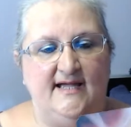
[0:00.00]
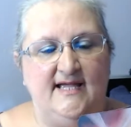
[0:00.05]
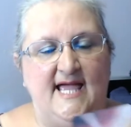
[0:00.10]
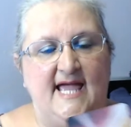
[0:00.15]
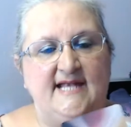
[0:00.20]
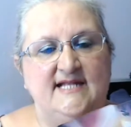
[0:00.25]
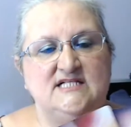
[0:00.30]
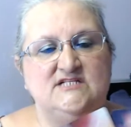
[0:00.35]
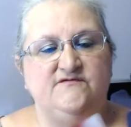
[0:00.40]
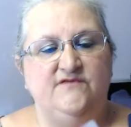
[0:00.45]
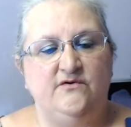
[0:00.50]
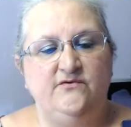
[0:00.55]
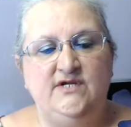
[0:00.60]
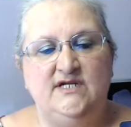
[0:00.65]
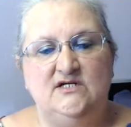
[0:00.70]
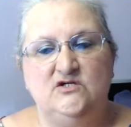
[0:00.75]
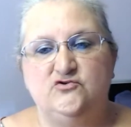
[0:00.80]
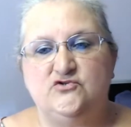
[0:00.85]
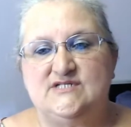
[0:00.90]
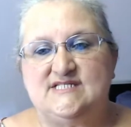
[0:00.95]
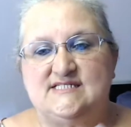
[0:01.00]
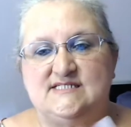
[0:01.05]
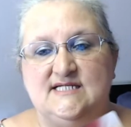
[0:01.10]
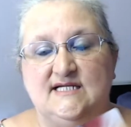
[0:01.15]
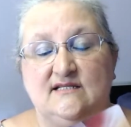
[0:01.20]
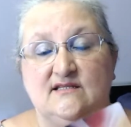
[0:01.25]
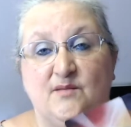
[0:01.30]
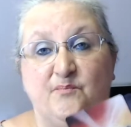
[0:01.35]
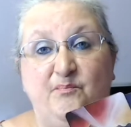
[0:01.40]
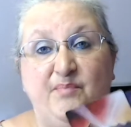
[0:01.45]
And it's very interesting,
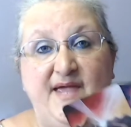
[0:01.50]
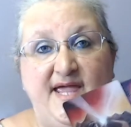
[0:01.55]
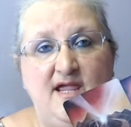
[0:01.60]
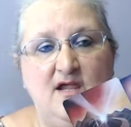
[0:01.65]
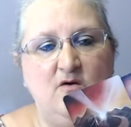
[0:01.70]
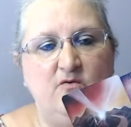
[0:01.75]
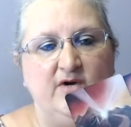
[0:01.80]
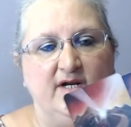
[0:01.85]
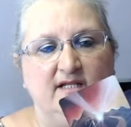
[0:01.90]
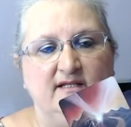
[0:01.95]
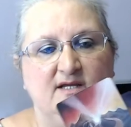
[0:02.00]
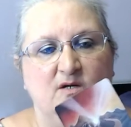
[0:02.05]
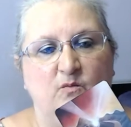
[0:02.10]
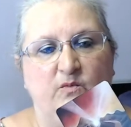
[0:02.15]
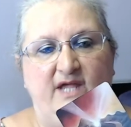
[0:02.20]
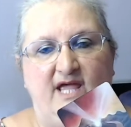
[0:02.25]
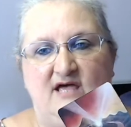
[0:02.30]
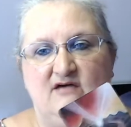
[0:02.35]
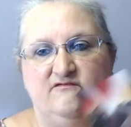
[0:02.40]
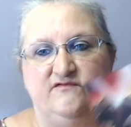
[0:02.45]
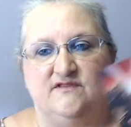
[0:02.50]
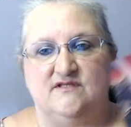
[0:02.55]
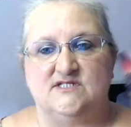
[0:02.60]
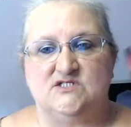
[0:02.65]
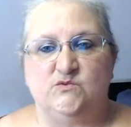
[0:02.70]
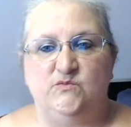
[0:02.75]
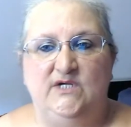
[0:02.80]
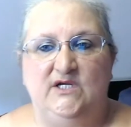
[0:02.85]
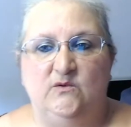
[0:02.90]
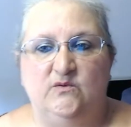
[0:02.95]
the pairing that we have this
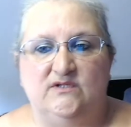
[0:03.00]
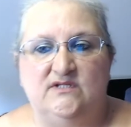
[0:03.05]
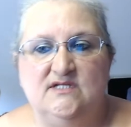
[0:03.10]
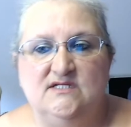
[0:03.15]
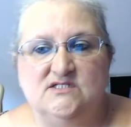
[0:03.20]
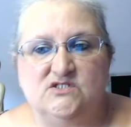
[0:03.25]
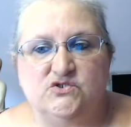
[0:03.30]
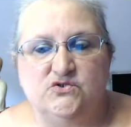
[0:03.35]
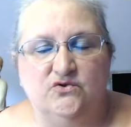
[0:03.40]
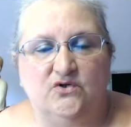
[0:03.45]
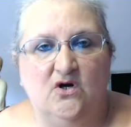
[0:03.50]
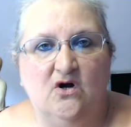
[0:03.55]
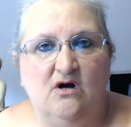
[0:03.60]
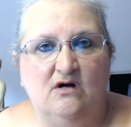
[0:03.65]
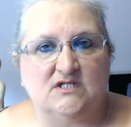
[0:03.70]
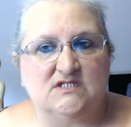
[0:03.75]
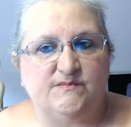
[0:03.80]
week with these 2 cards,